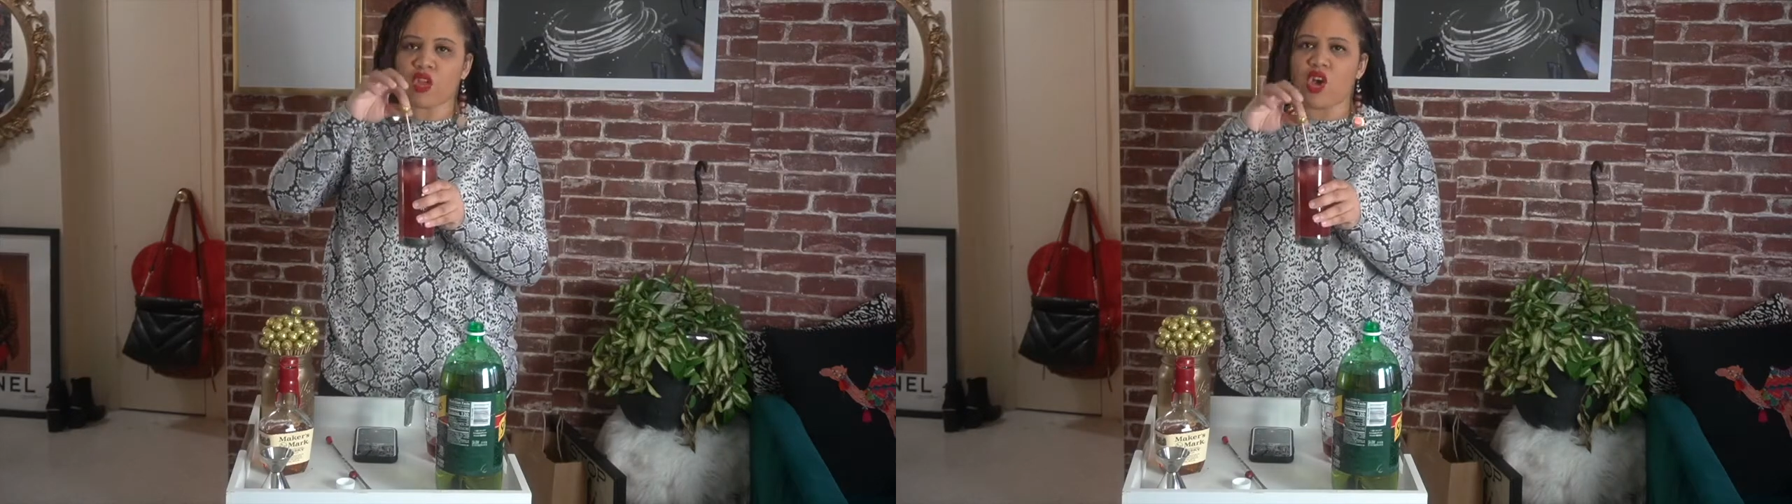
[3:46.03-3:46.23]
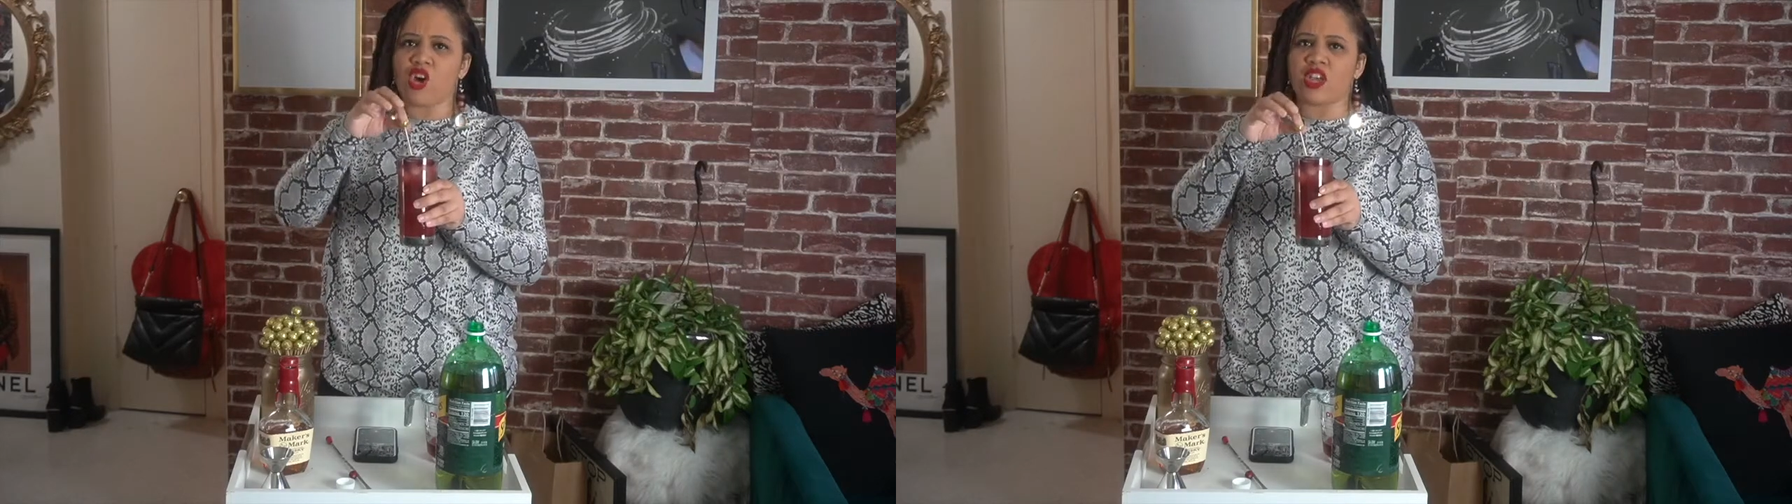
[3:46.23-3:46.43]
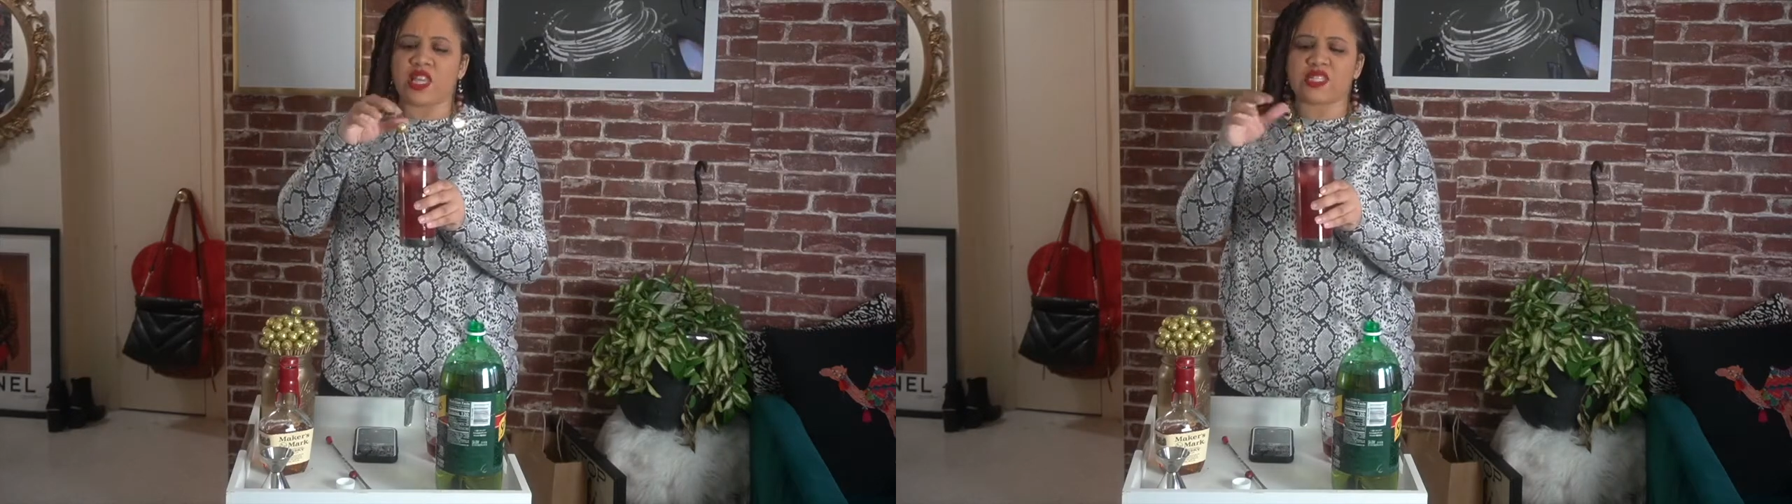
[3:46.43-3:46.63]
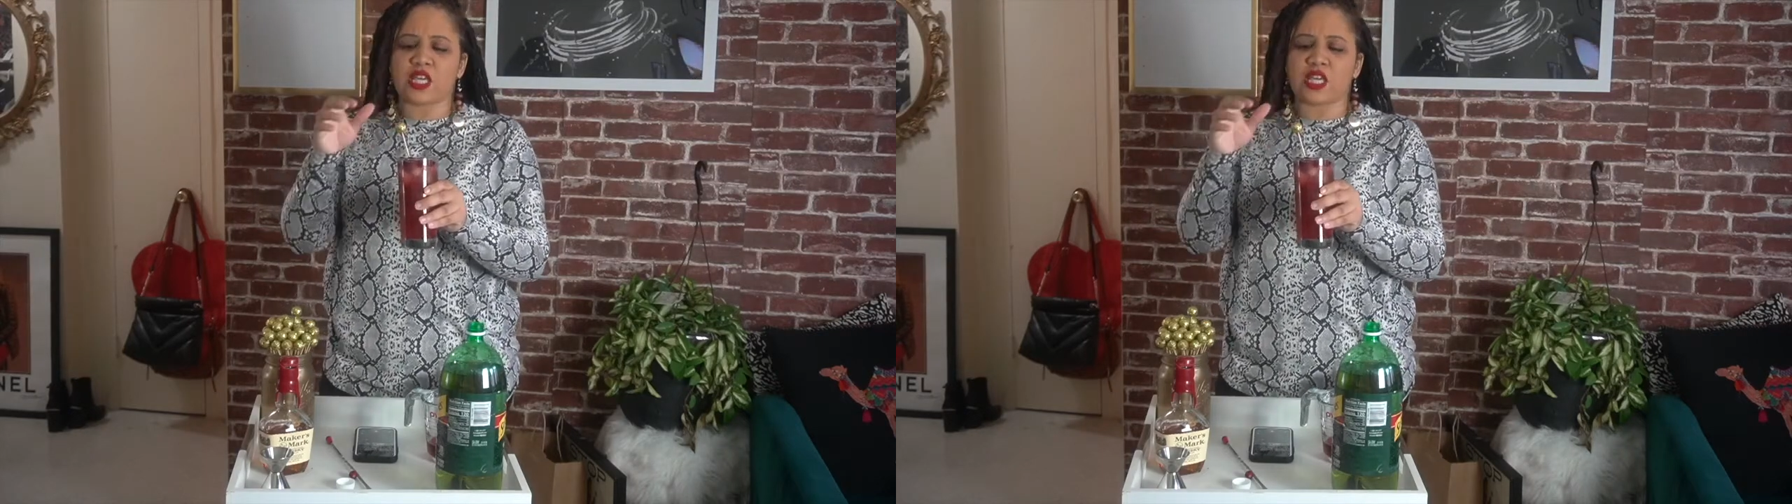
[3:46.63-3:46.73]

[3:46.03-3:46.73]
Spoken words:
Oh yeah, that's